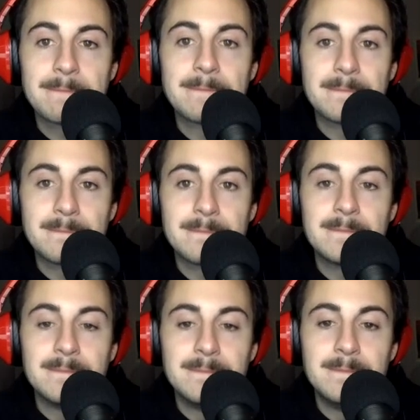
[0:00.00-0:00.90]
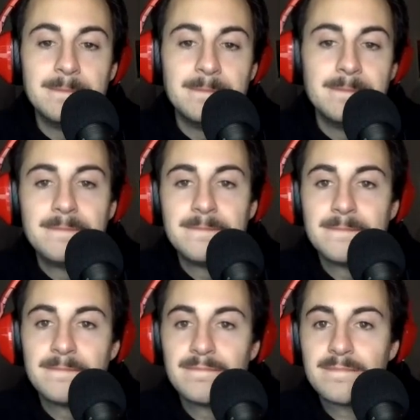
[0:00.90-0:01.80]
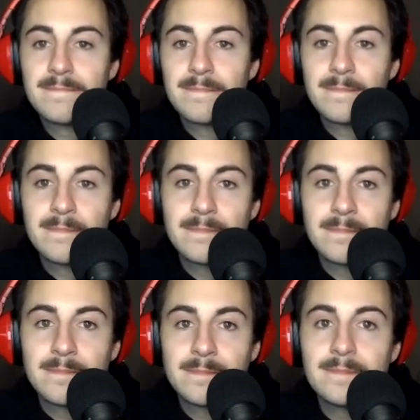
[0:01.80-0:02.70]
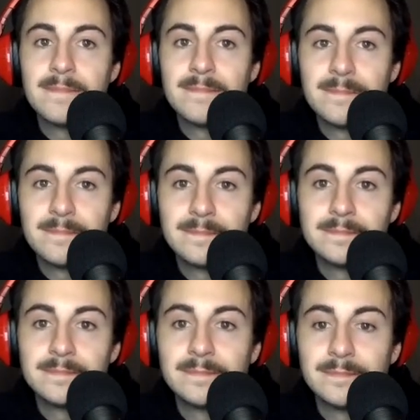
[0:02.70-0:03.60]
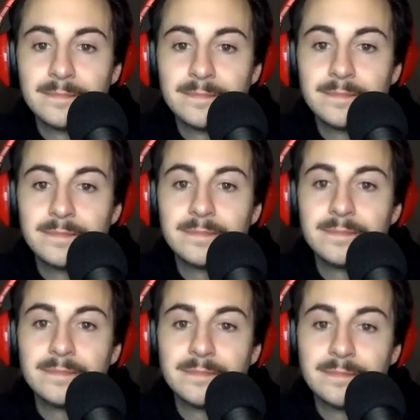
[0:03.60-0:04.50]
The person shown says nothing.